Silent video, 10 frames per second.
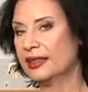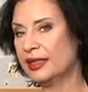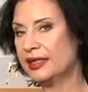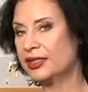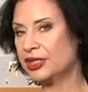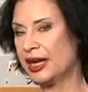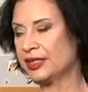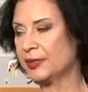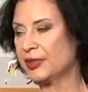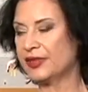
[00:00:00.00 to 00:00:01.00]
this
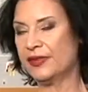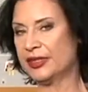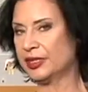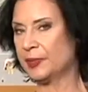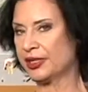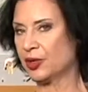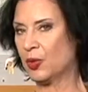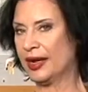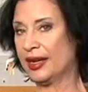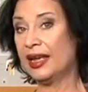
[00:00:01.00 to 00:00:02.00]
jasper is a very special
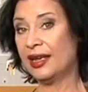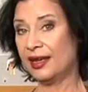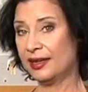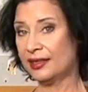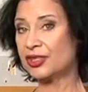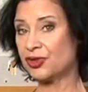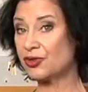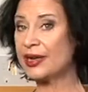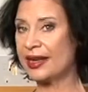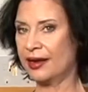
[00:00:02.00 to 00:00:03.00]
one. It's
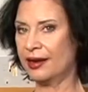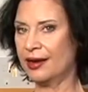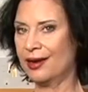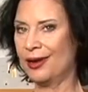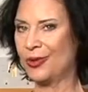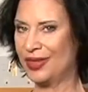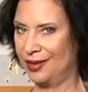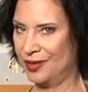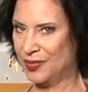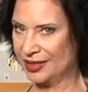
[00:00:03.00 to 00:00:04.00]
striated with
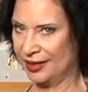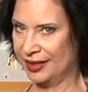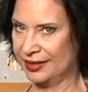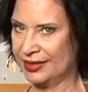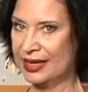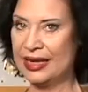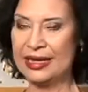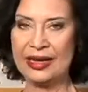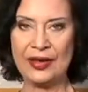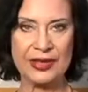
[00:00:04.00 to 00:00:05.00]
hematite.
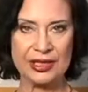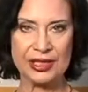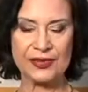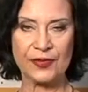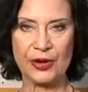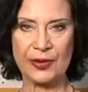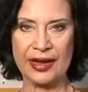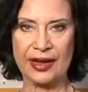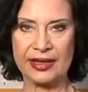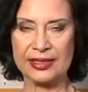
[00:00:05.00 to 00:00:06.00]
Now this is for
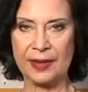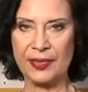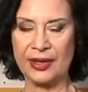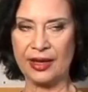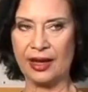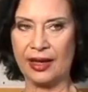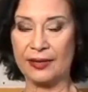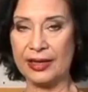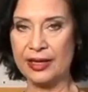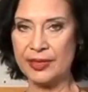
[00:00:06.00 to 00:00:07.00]
creating something,
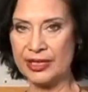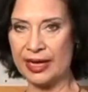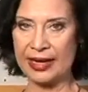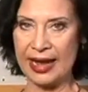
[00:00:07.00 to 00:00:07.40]
hematite